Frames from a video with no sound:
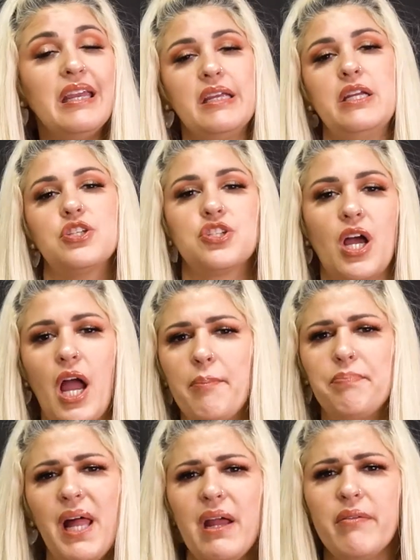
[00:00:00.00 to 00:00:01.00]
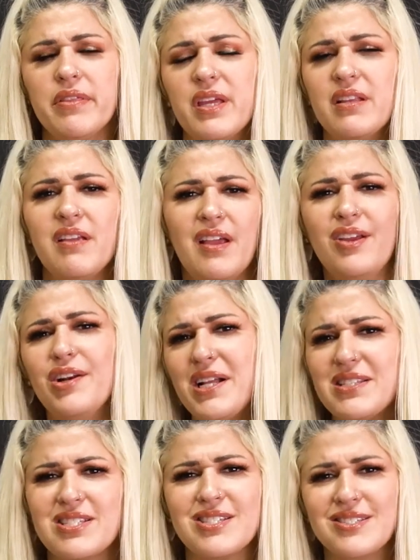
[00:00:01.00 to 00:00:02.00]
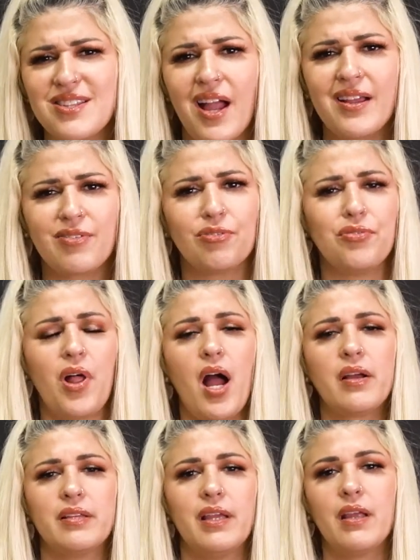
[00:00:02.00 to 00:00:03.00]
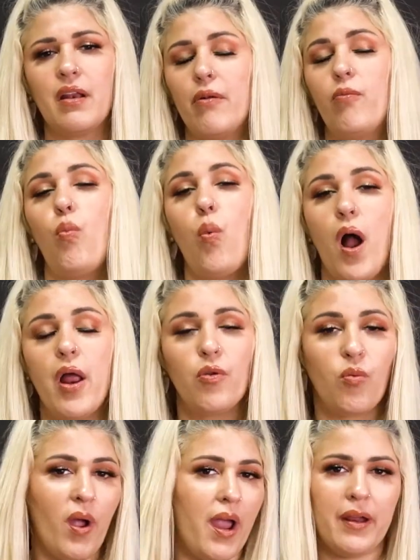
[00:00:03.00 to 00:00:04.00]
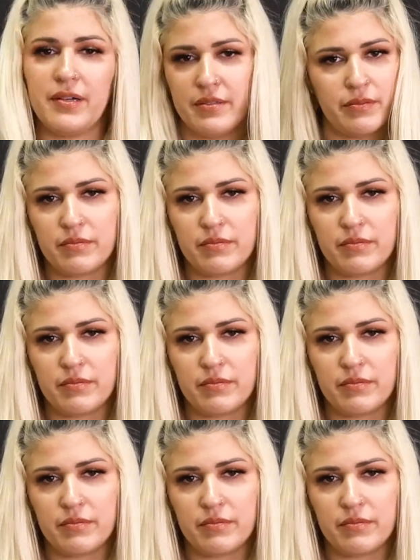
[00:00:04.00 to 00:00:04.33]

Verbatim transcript: each time play with it you're not stuck or locked in on one way to,